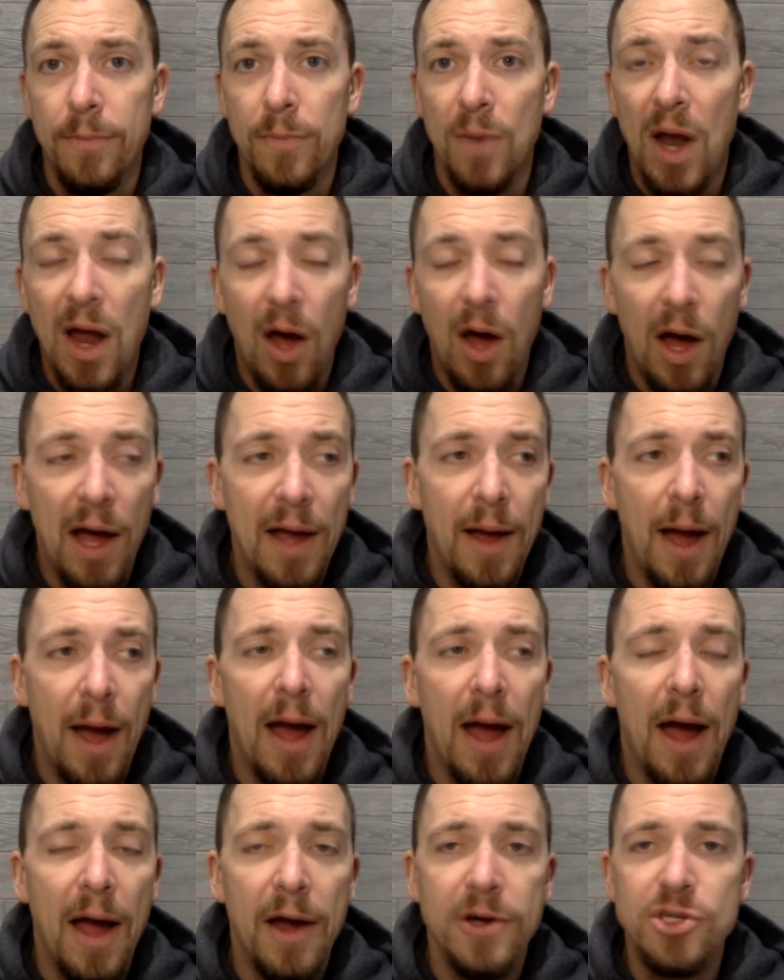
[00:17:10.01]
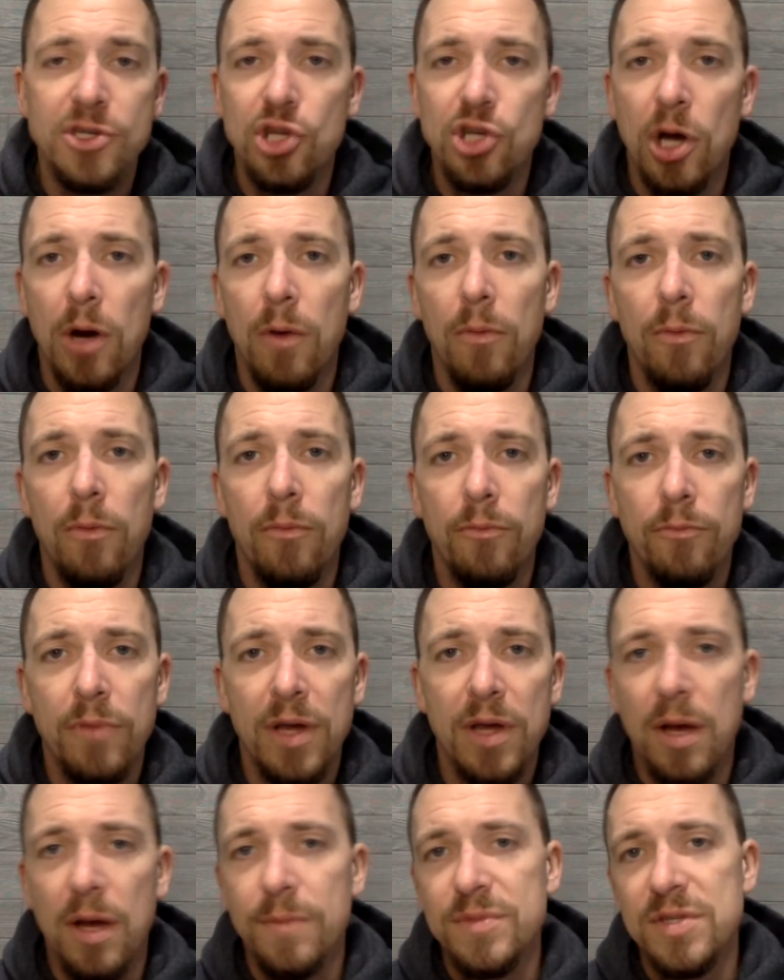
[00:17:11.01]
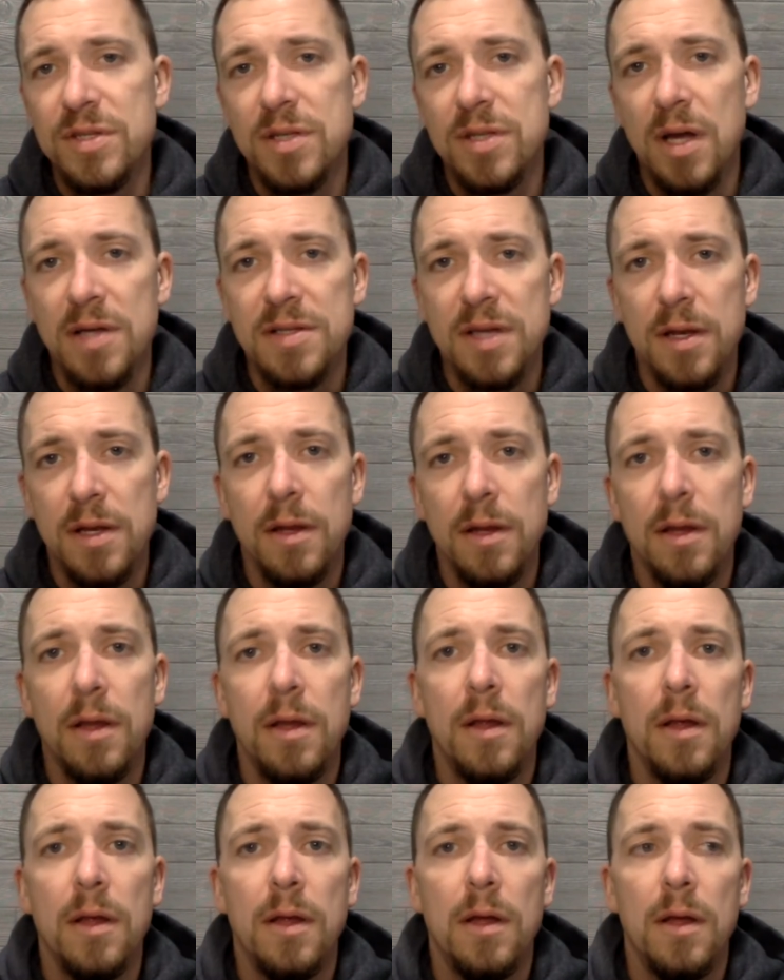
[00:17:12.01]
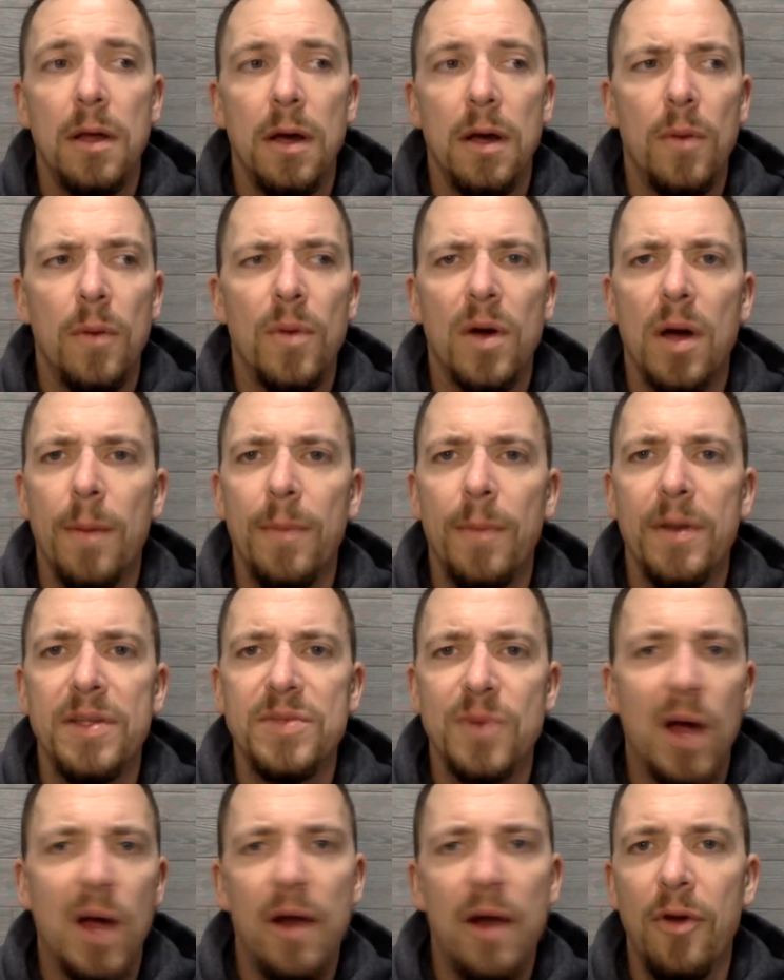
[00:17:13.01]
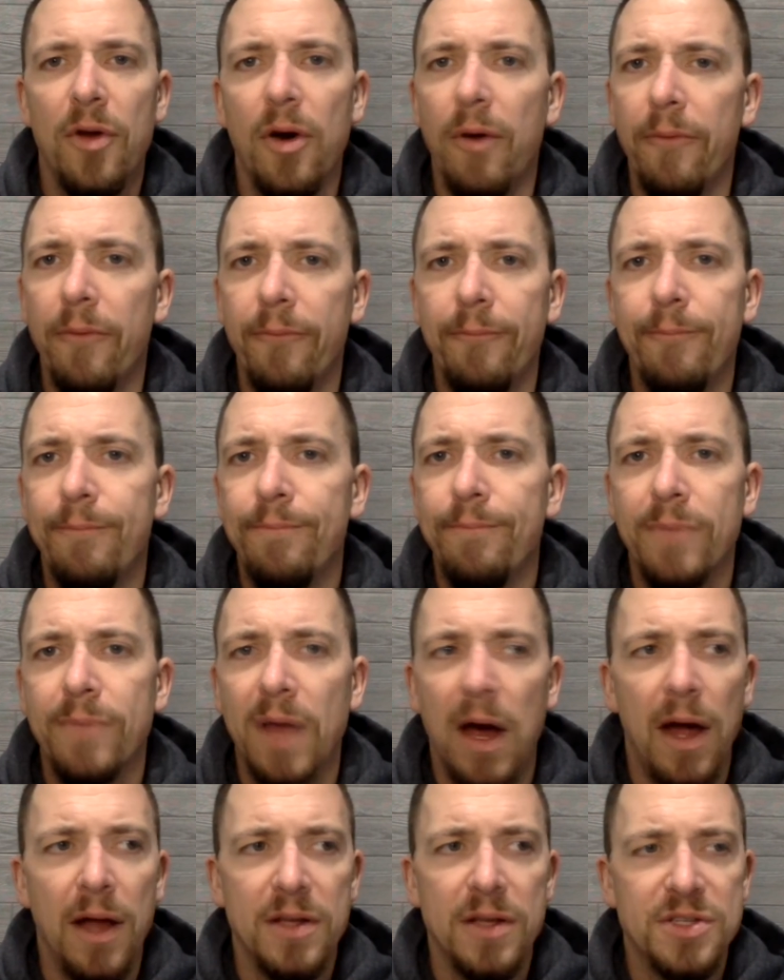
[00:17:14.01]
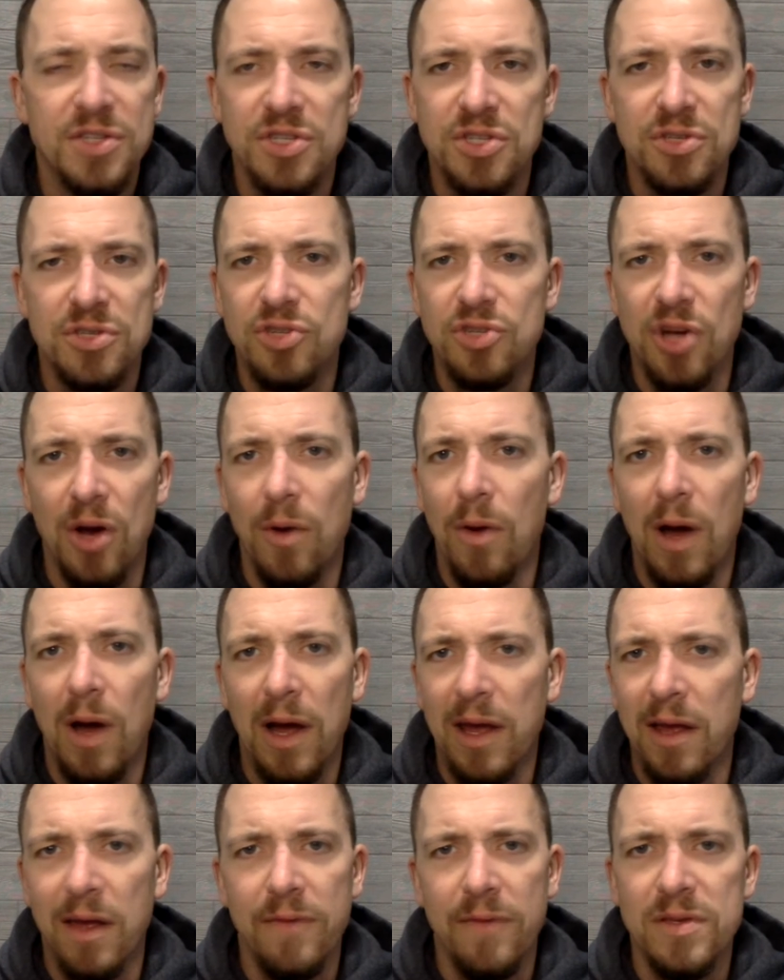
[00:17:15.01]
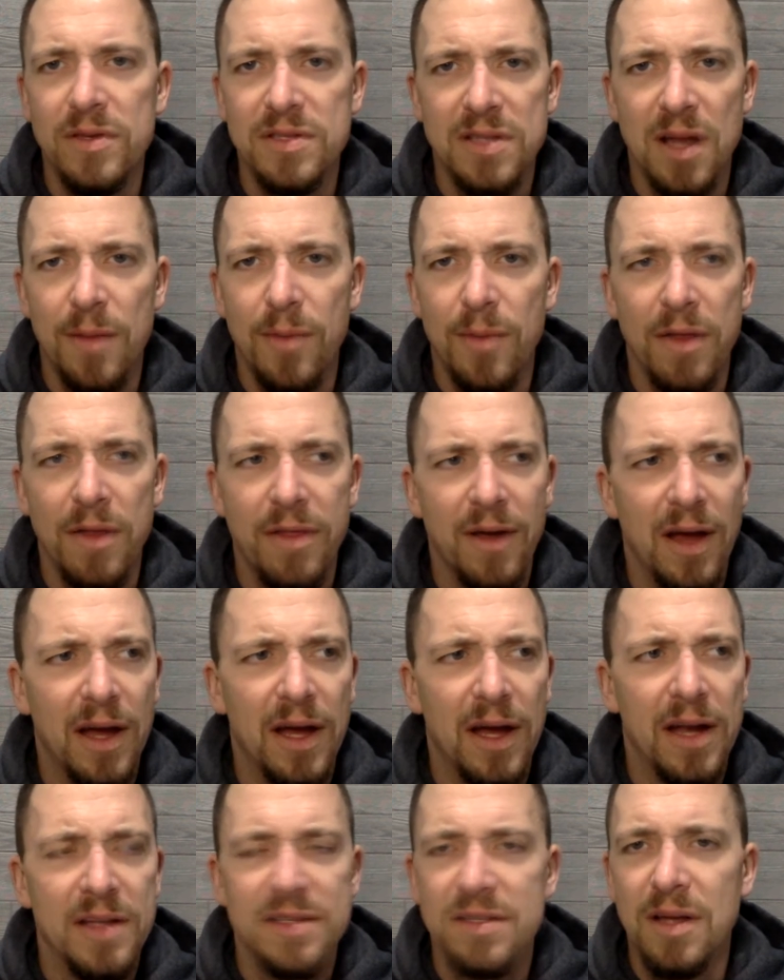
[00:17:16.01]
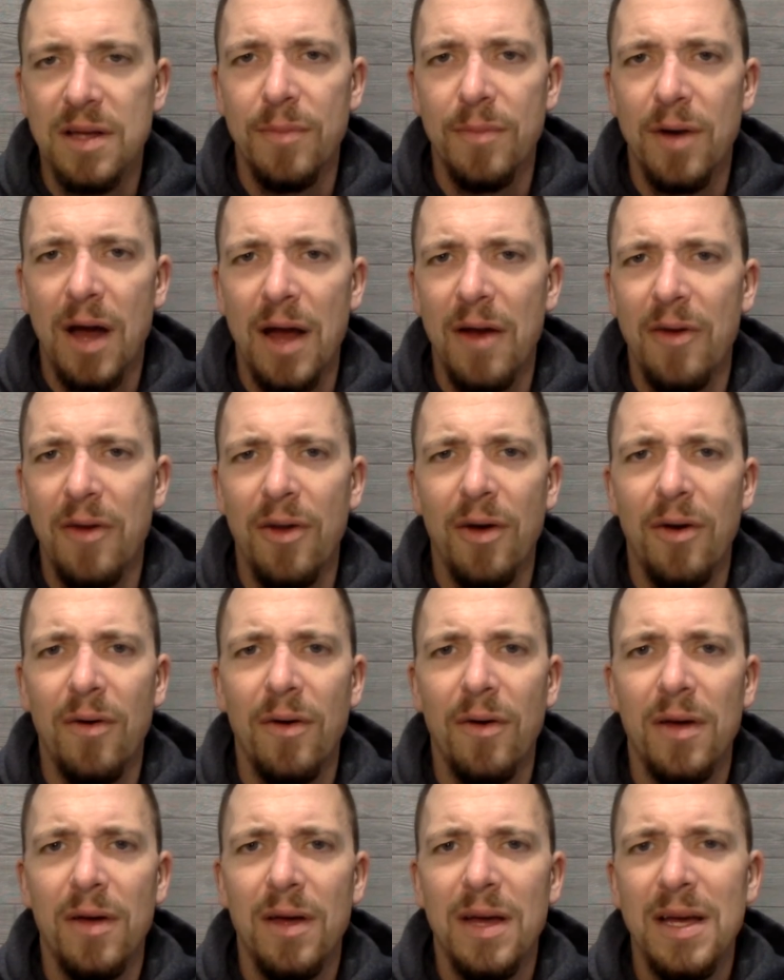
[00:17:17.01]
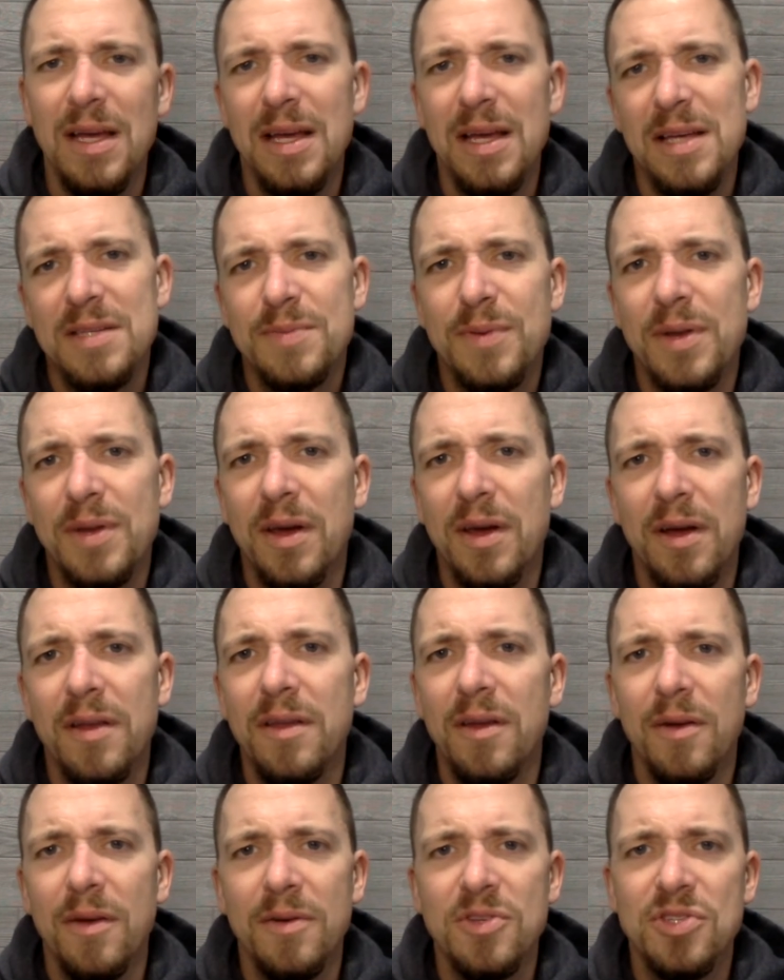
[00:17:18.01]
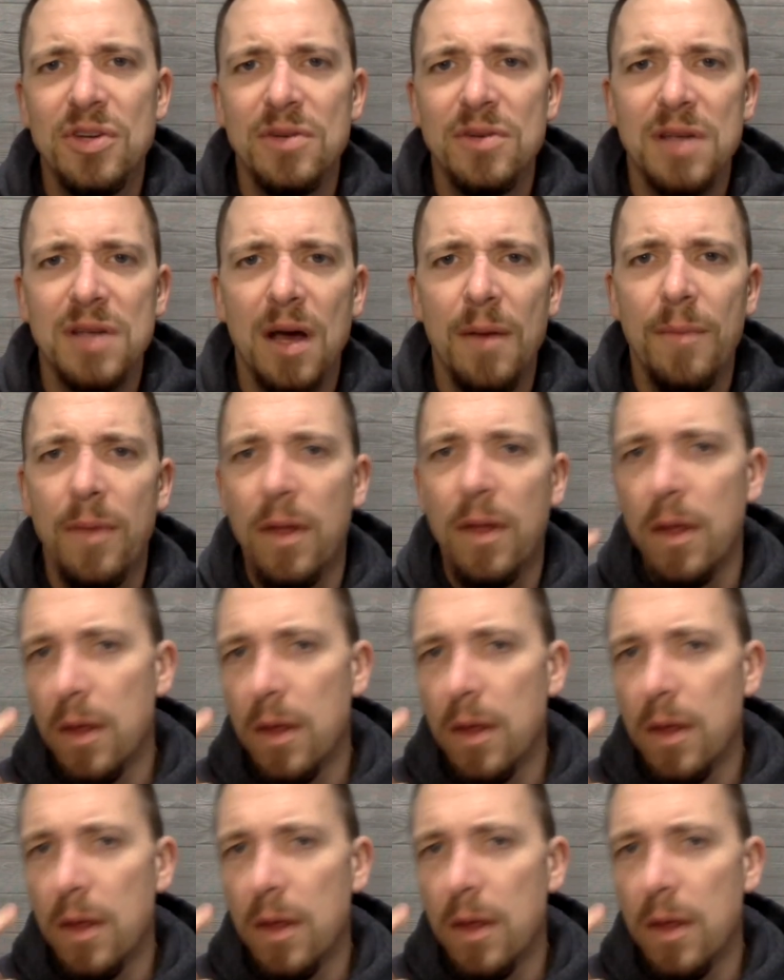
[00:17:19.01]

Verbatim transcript: I, I, I hired Joe. He comes and does it. Oh, what company's right? I don't know. Uh, it's just Joe. I can give you his number. I think I got his number. I don't know. He's pretty good. You know, he shows up.